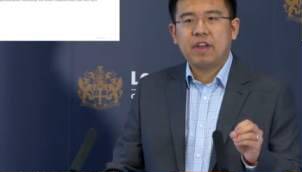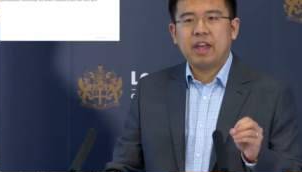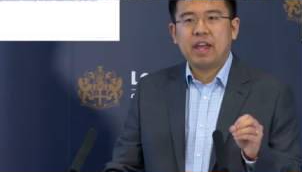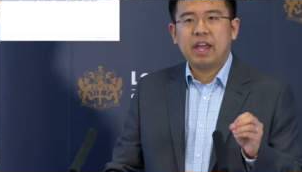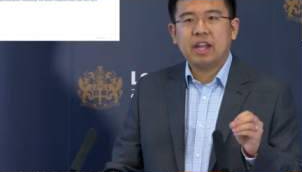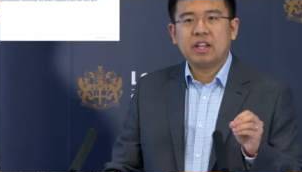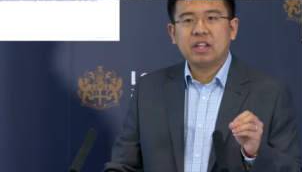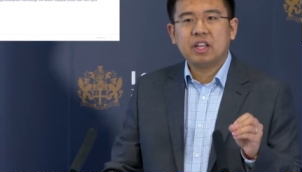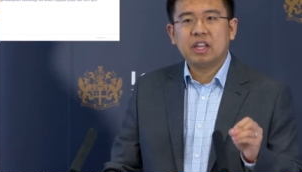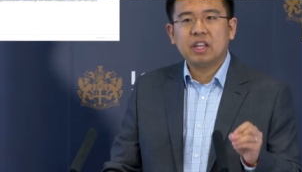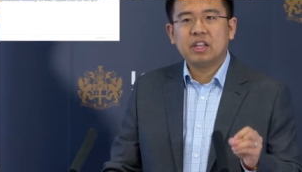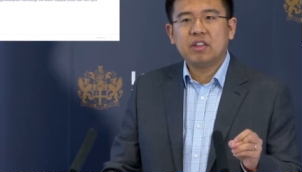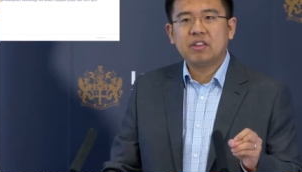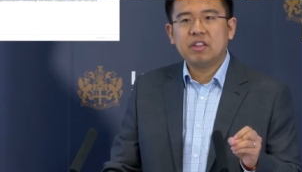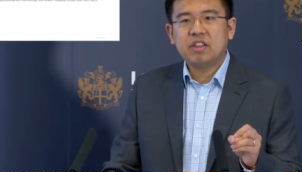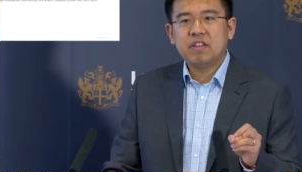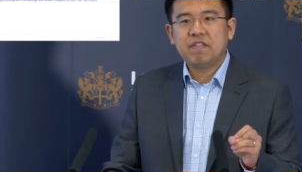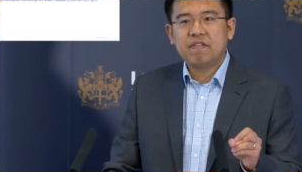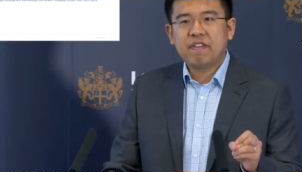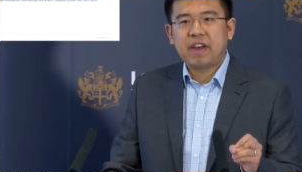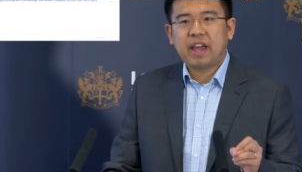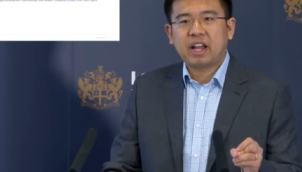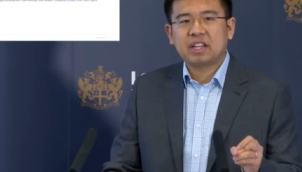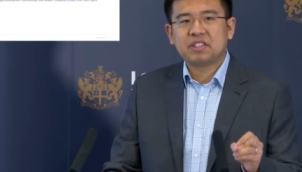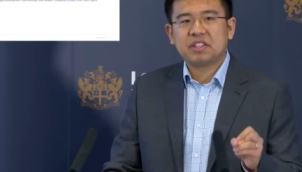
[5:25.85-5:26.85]
any
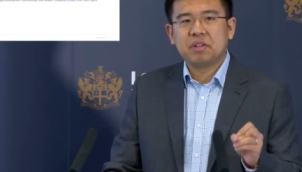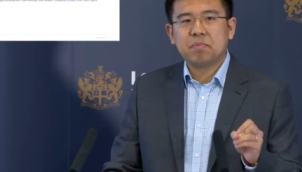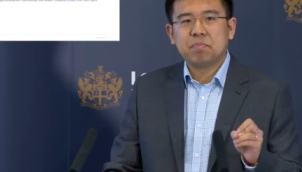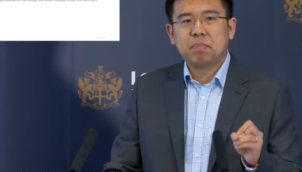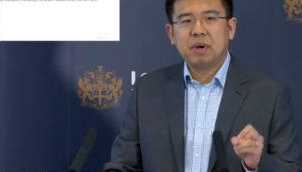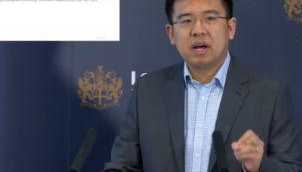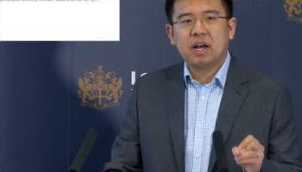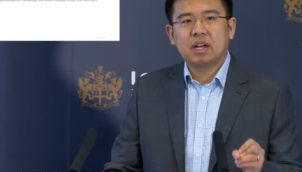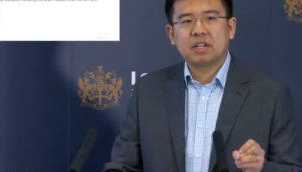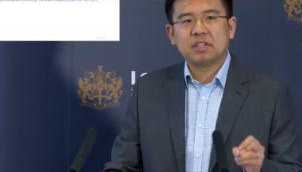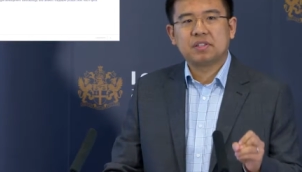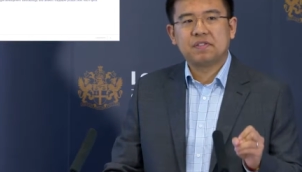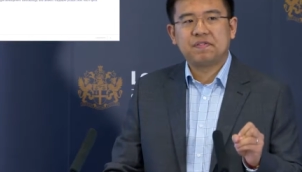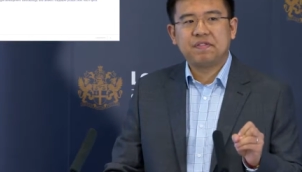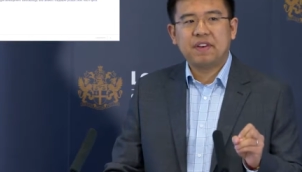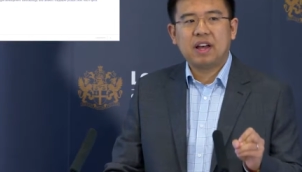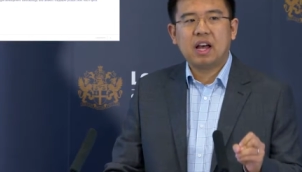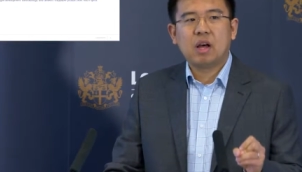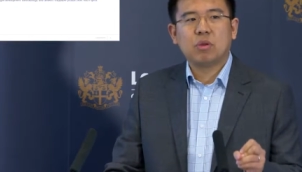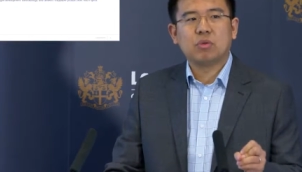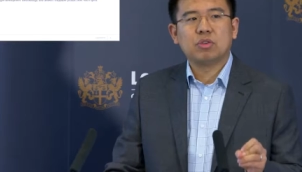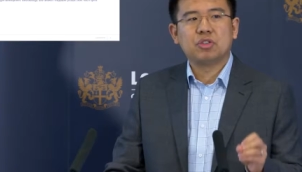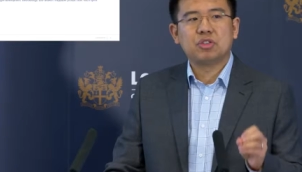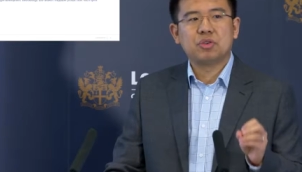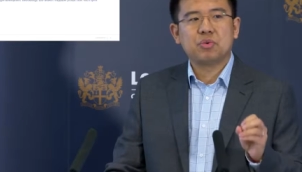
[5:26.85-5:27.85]
defects and bugs
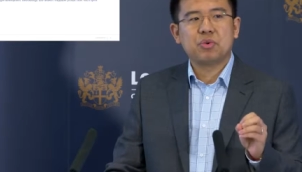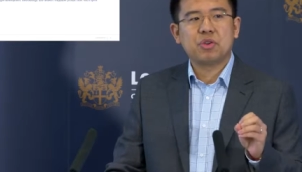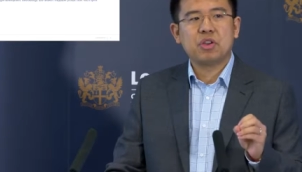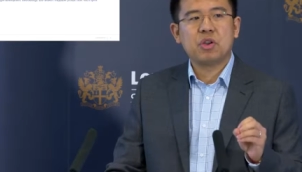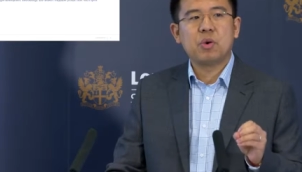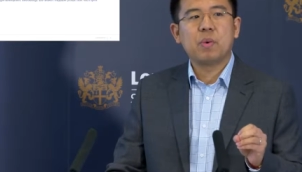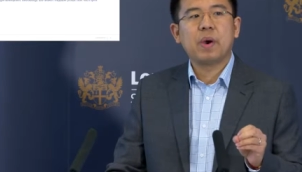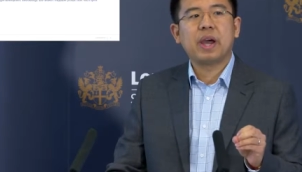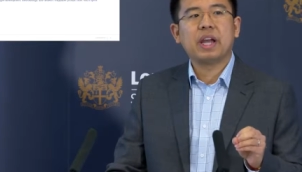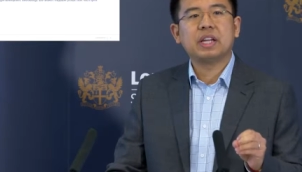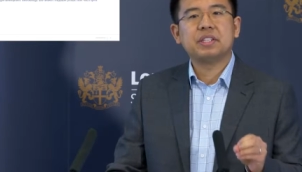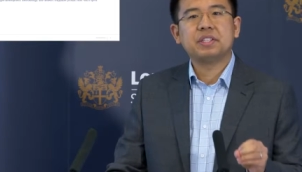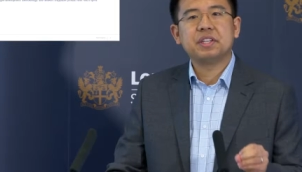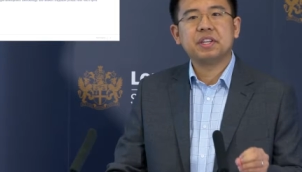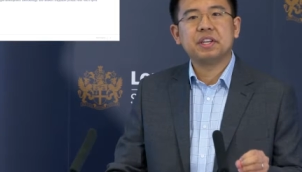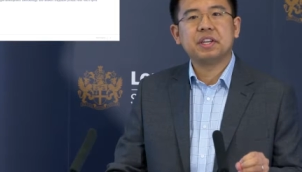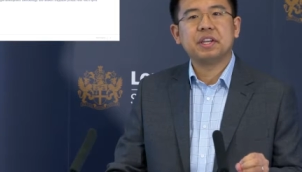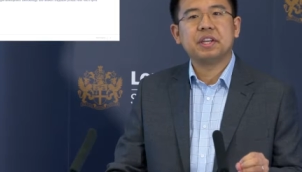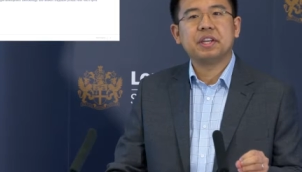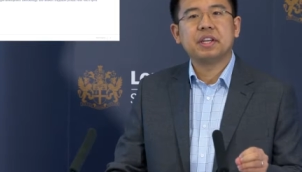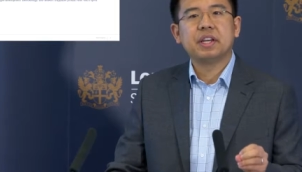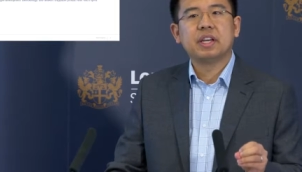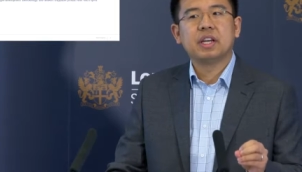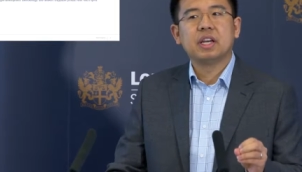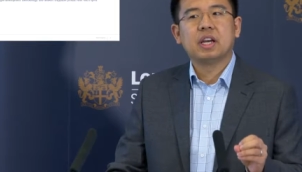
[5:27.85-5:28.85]
found during U A
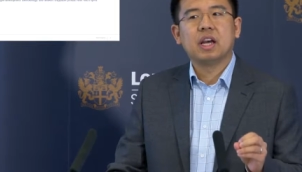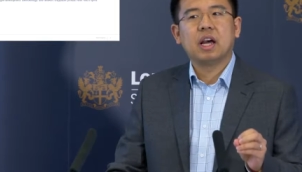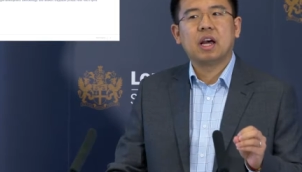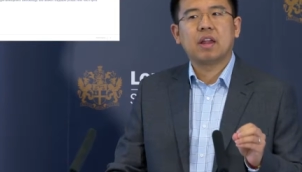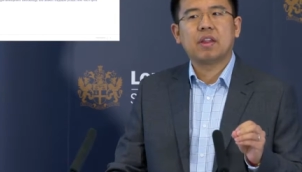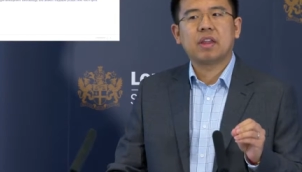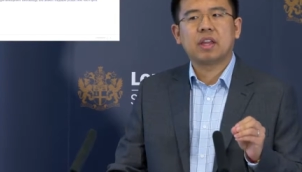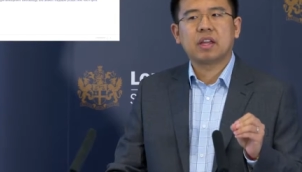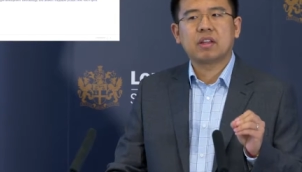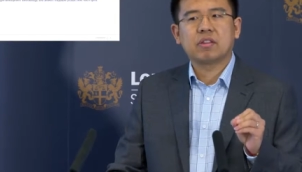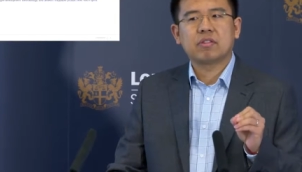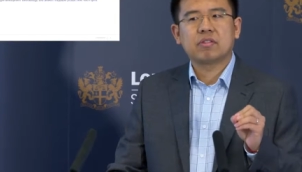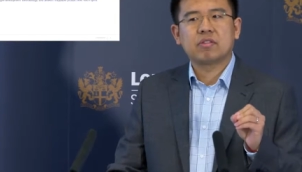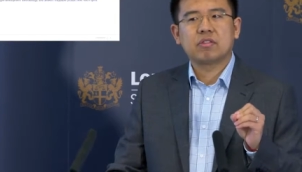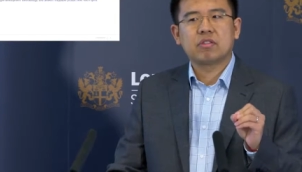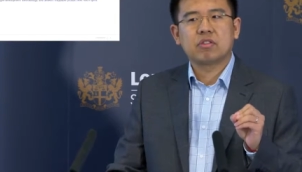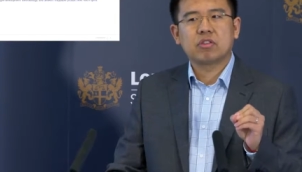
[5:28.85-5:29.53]
T, I think,